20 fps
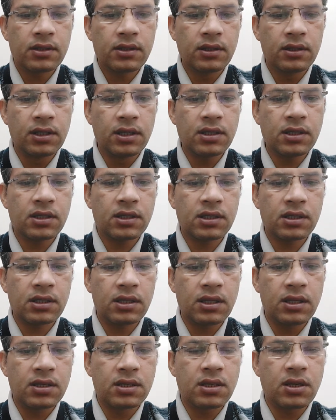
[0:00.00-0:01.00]
This
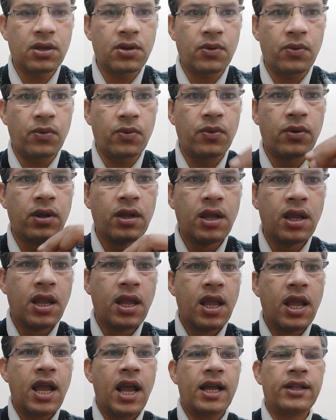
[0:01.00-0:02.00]
is a groove,
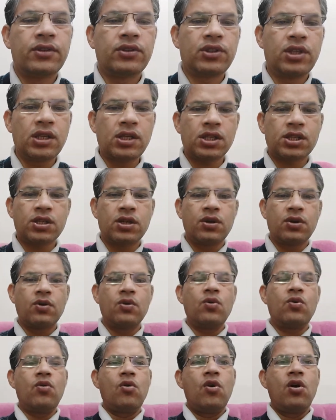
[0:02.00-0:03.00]
and this
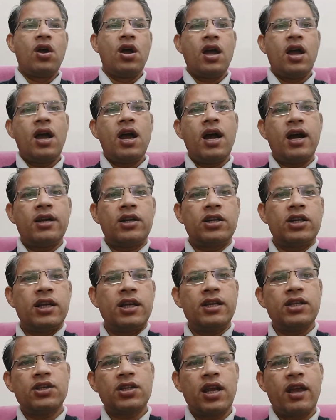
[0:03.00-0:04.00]
groove
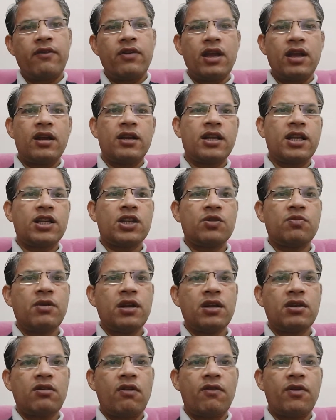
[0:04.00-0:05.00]
having
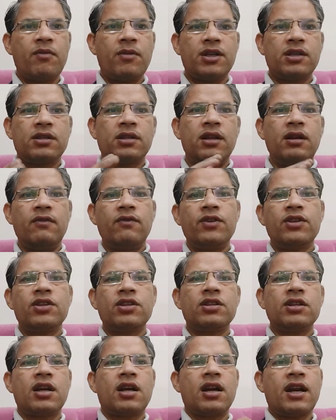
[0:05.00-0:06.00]
attachment of a muscle which
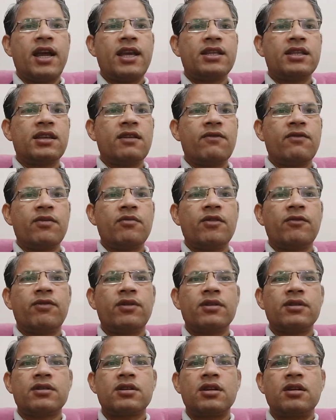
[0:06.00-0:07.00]
is arising from the
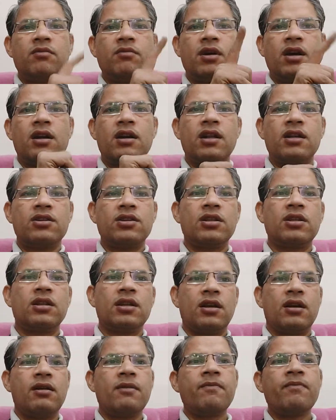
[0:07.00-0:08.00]
first rib, attaching
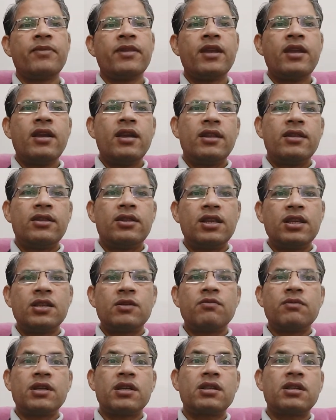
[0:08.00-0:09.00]
there. This
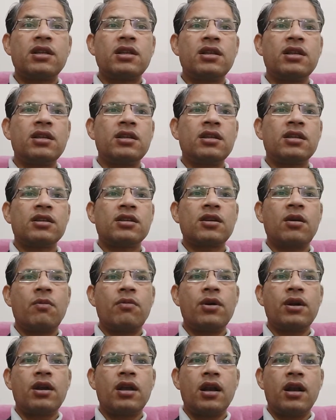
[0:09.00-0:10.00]
muscle is
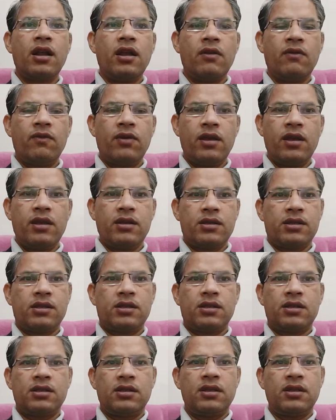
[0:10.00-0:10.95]
subclavius.